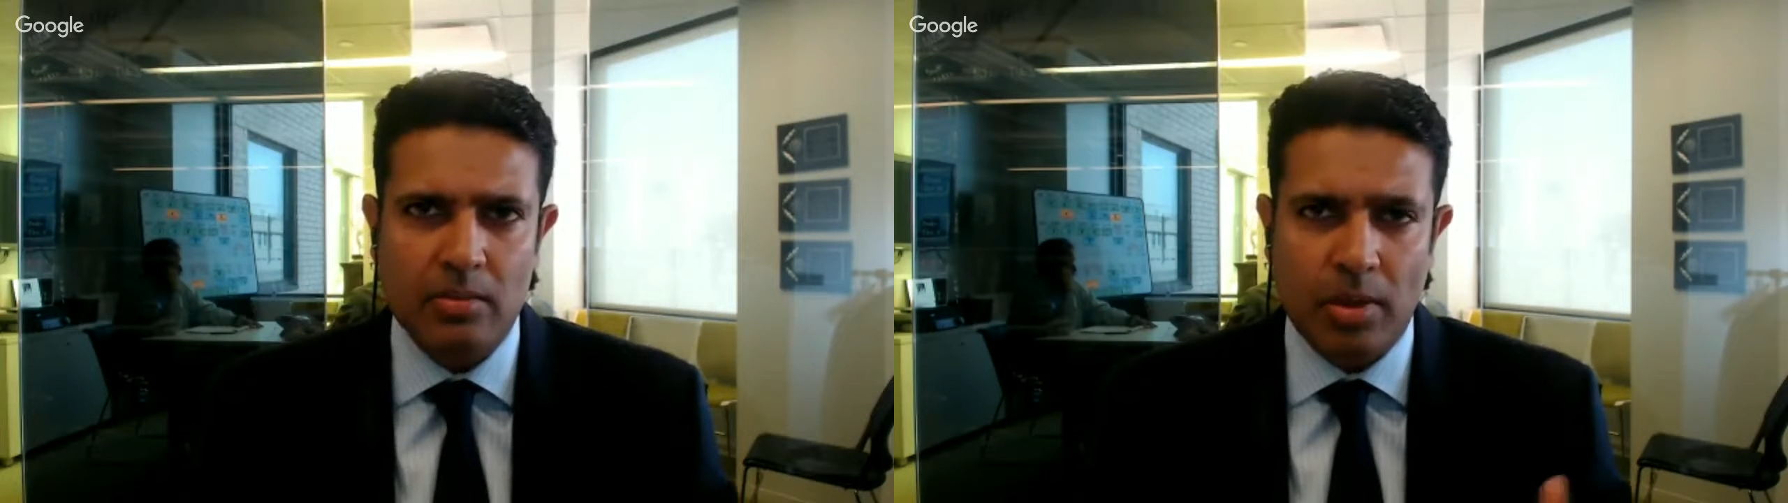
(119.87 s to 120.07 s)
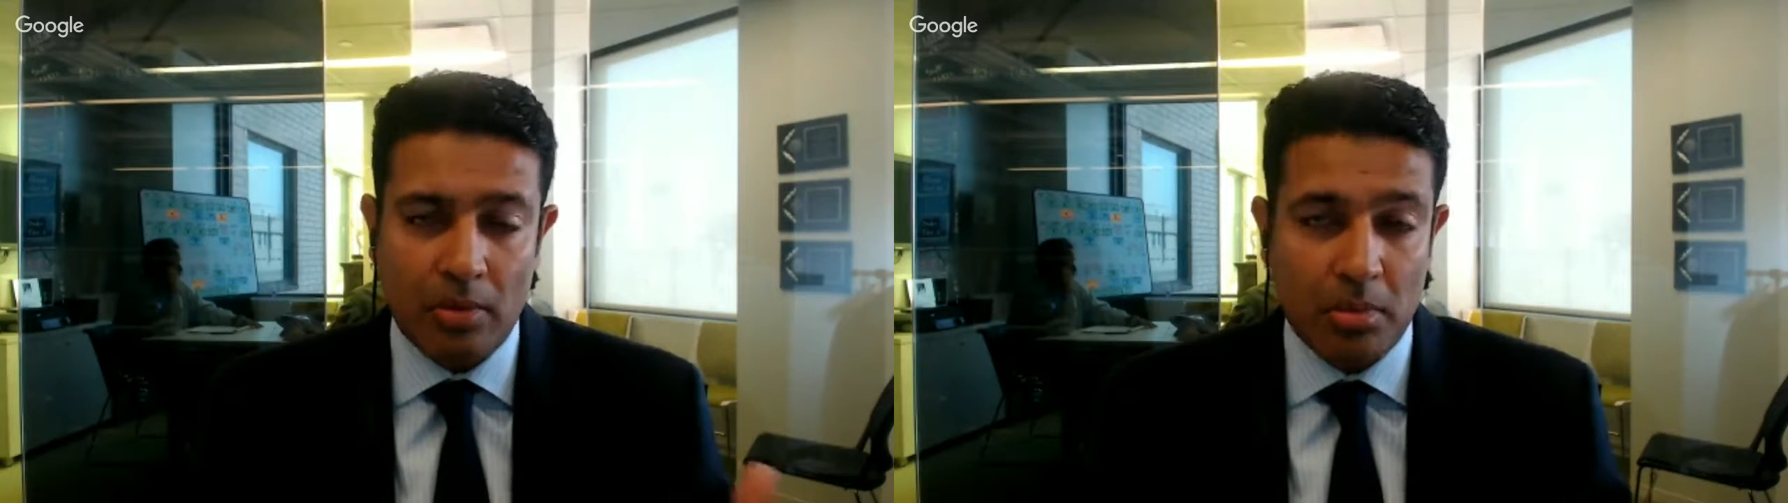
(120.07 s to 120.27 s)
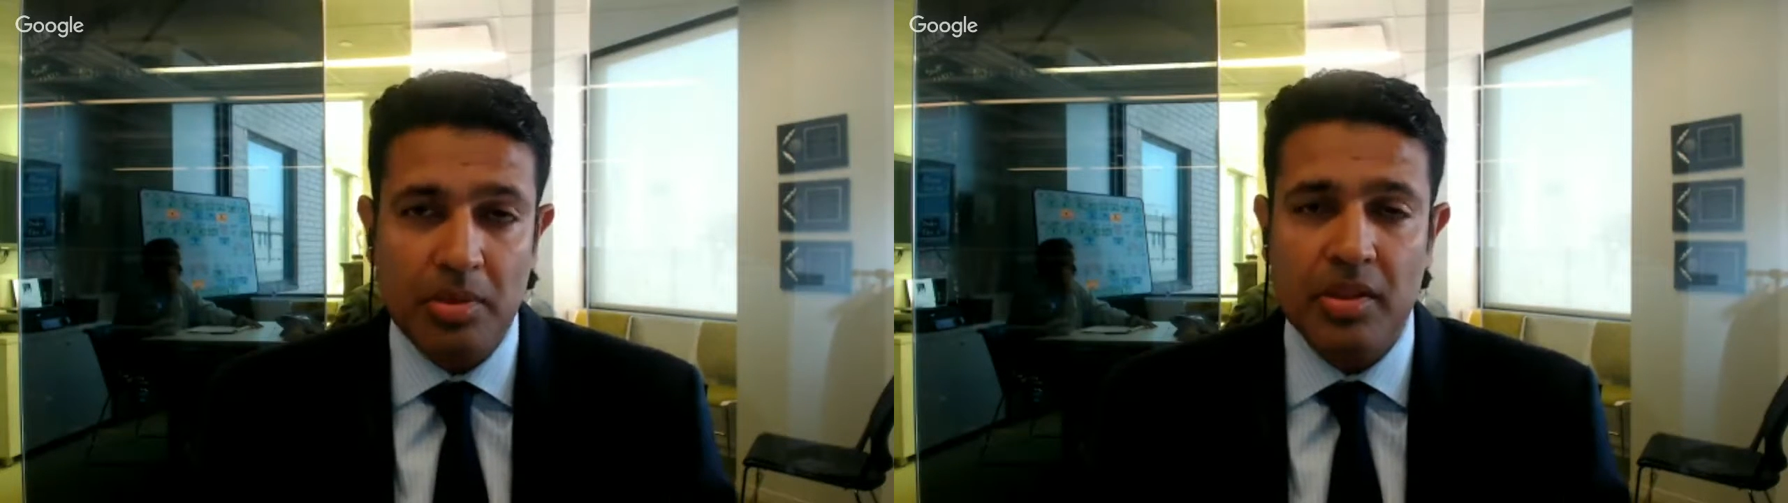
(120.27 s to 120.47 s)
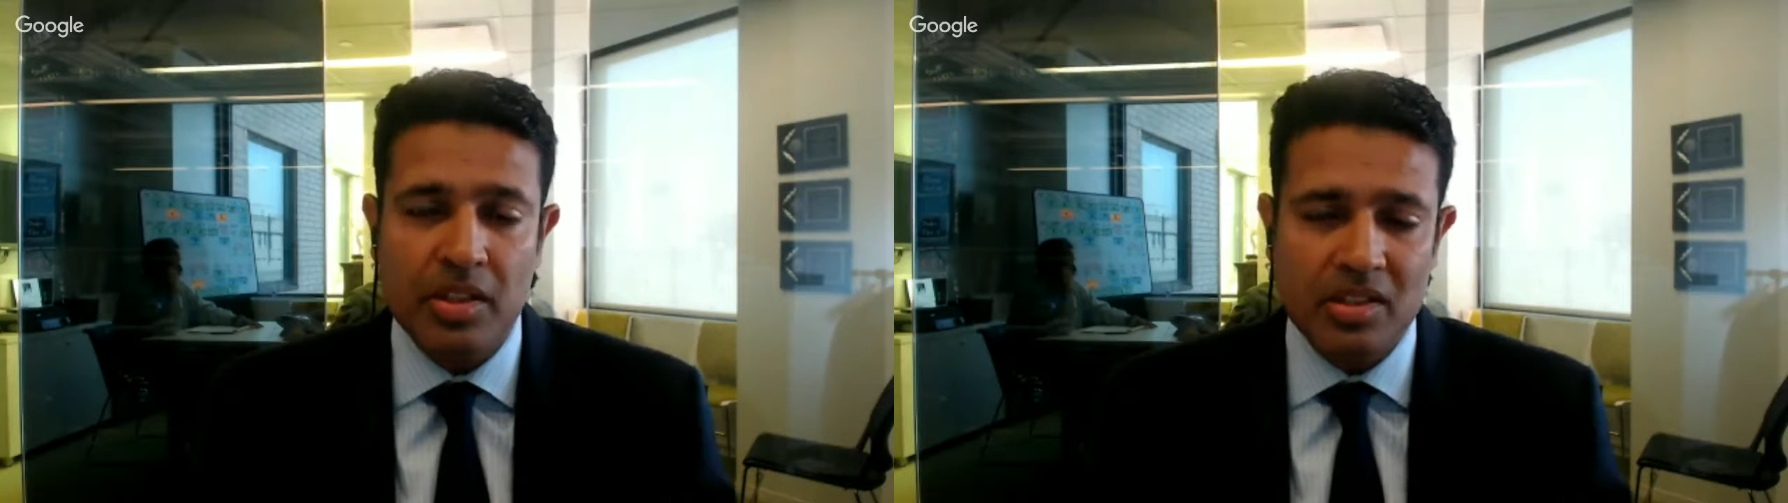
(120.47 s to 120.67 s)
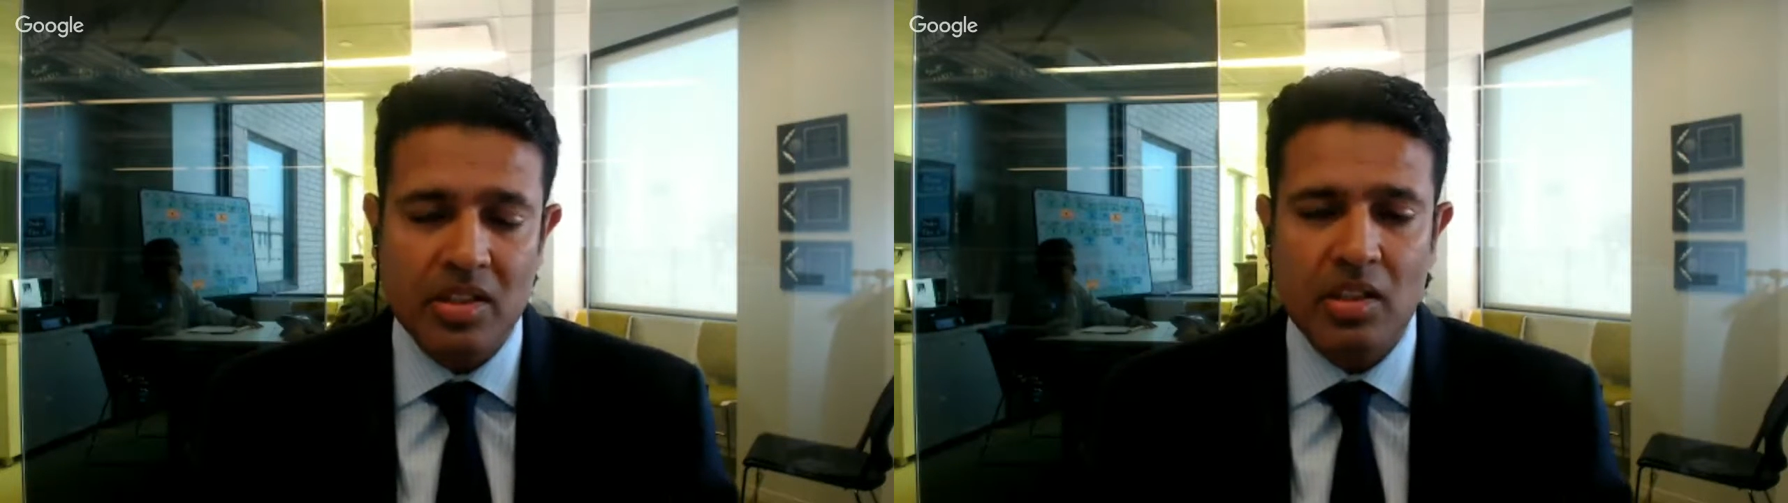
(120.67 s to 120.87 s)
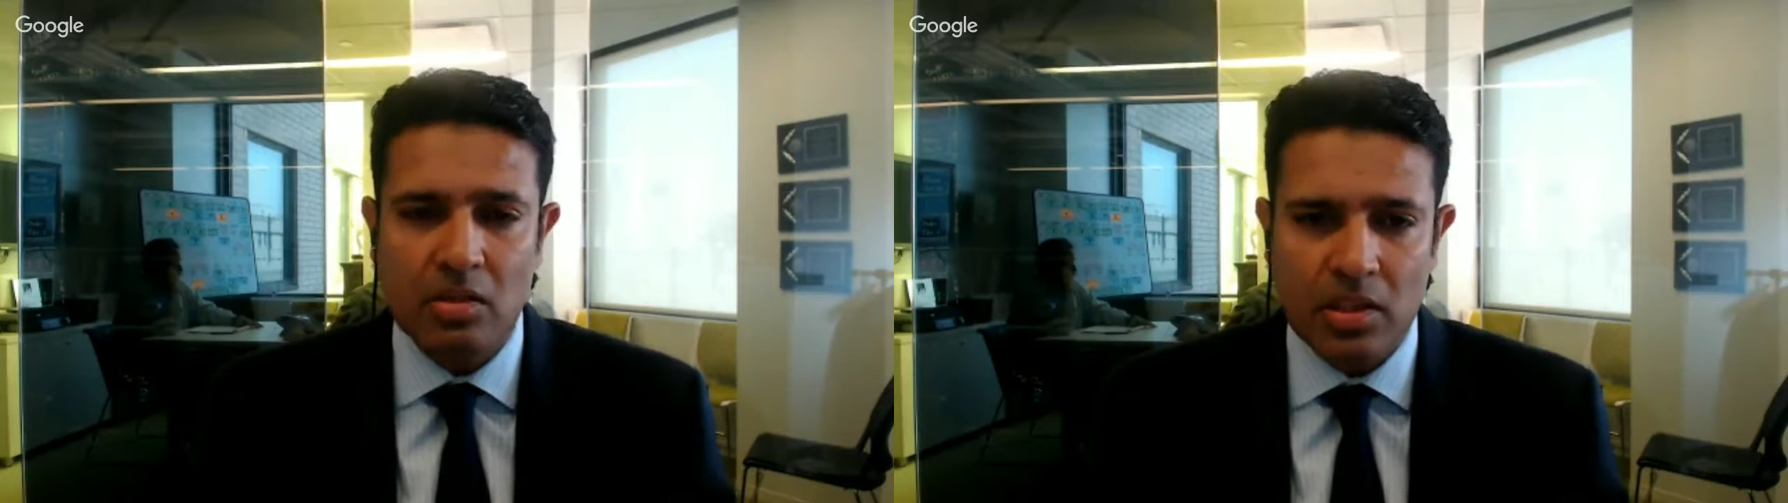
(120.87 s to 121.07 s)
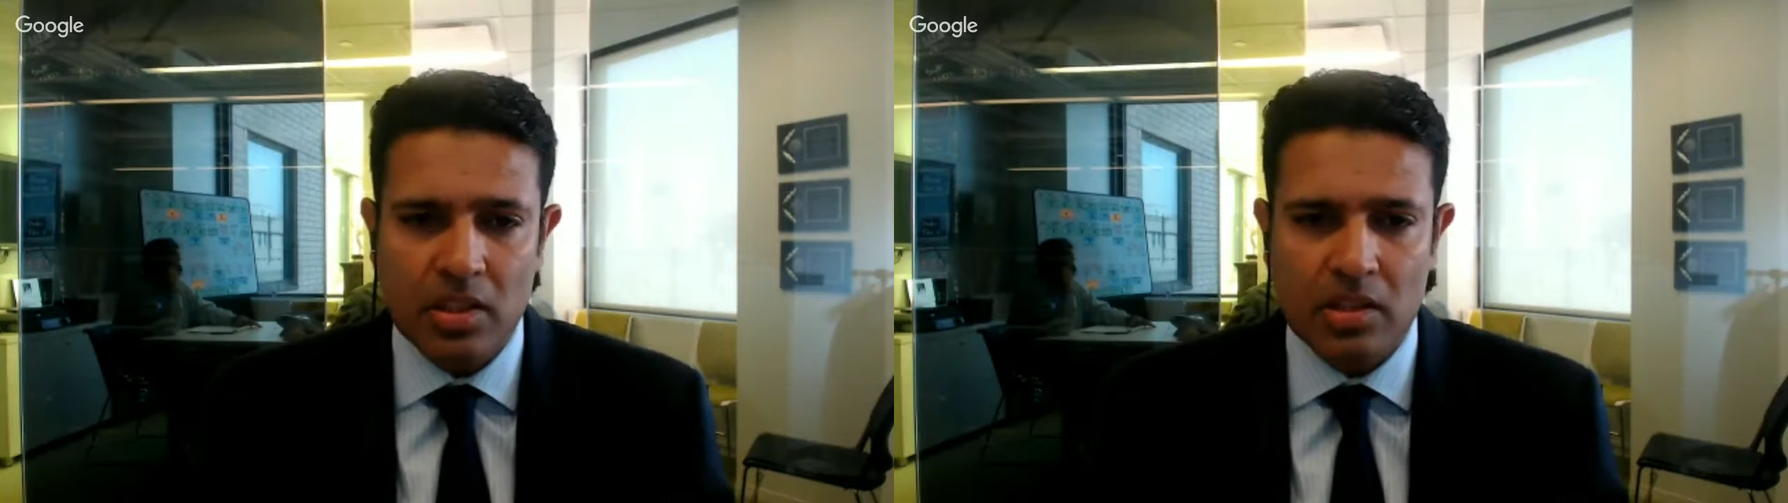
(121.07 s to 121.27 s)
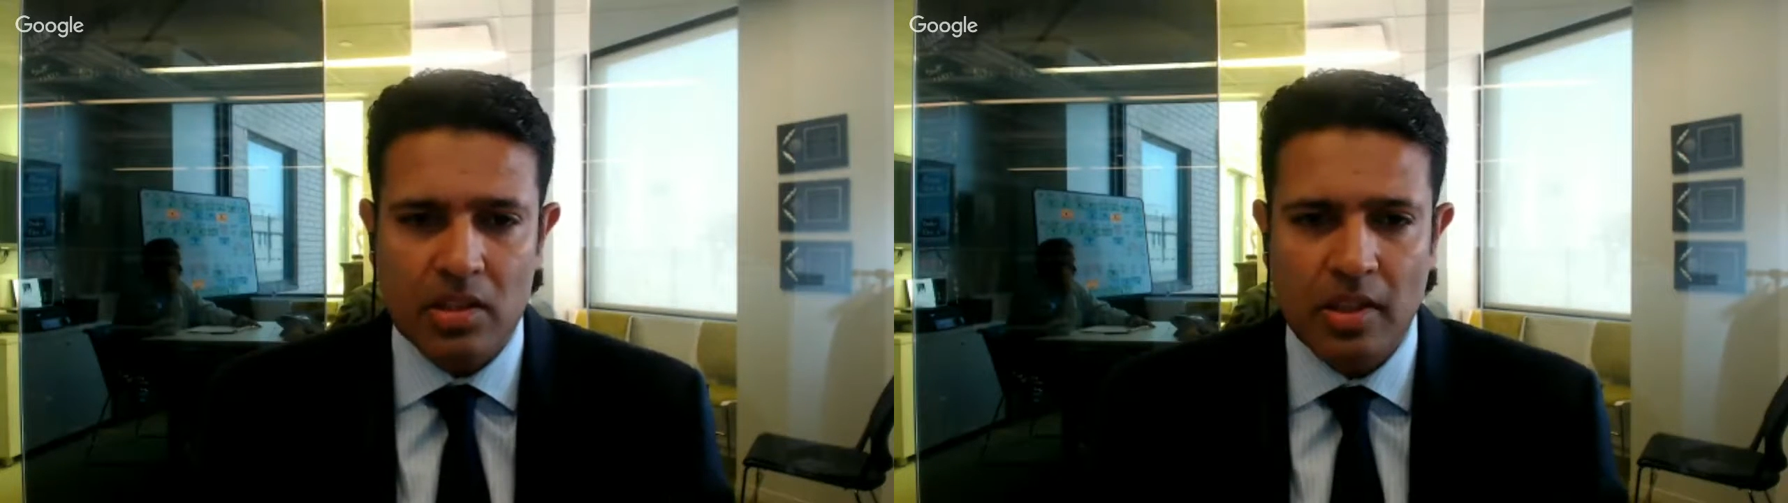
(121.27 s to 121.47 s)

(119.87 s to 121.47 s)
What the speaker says: probabilities decrease.